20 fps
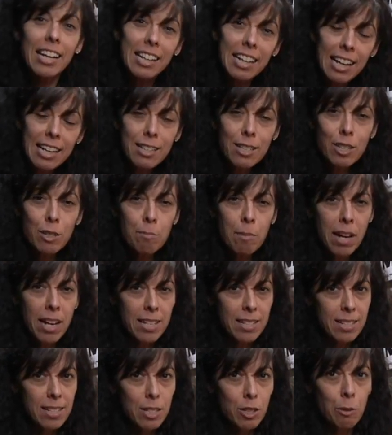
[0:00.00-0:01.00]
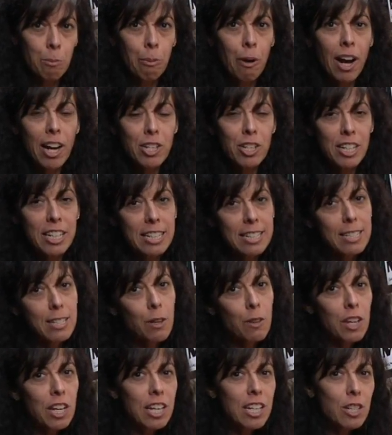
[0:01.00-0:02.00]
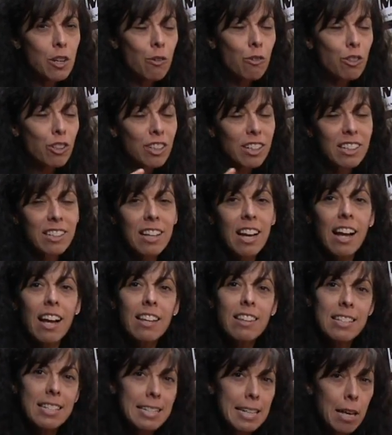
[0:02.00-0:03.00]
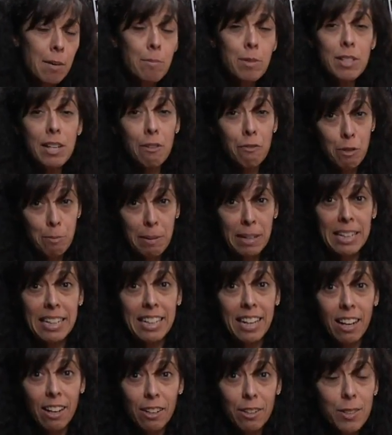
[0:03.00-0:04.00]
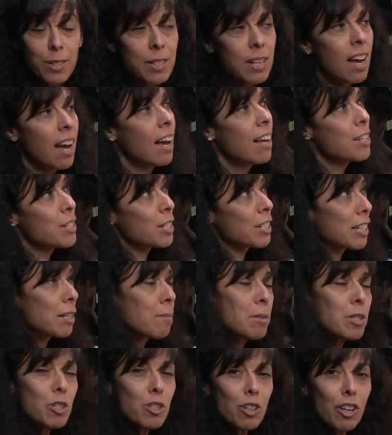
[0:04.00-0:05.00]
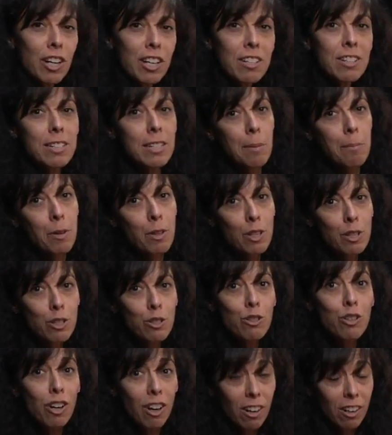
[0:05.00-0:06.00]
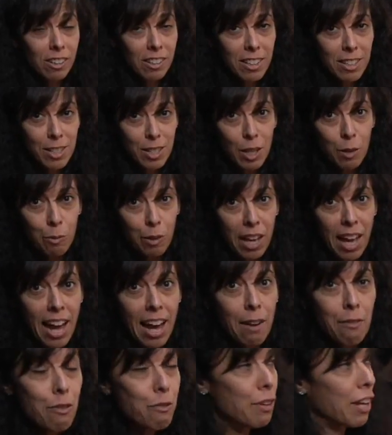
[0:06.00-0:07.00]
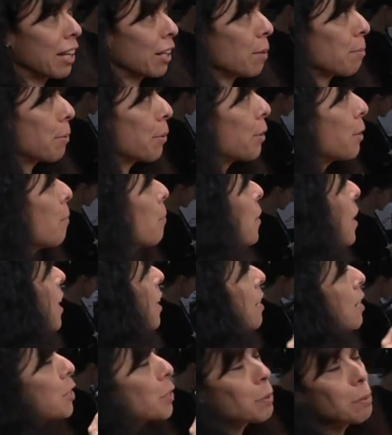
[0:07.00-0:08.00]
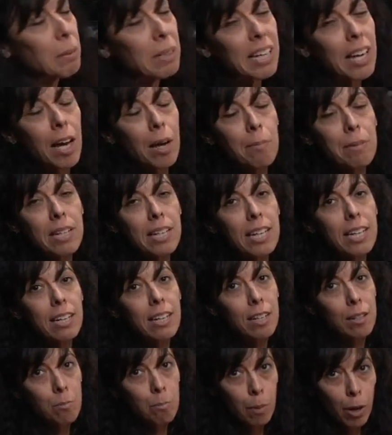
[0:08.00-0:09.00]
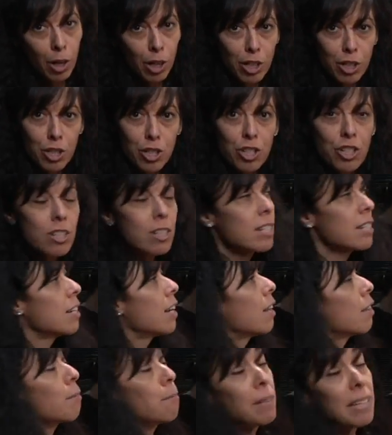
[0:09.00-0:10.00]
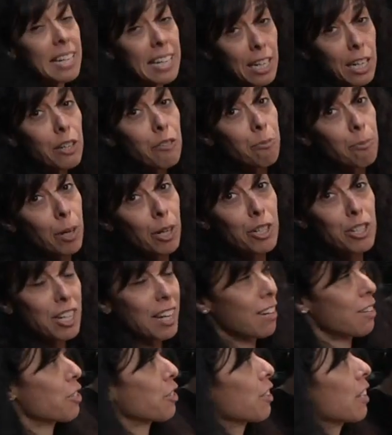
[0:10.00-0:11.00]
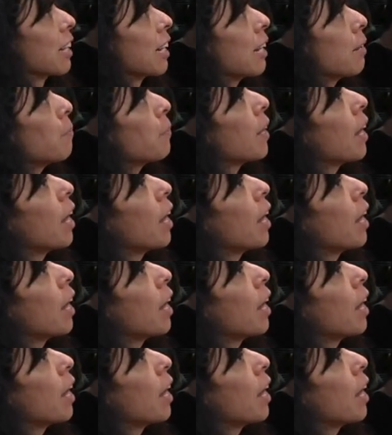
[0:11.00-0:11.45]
it customizes your project so that you don't look the same as everybody else. So let me show you some of the new garlands that we have available. These will be coming in March, the beginning of March actually.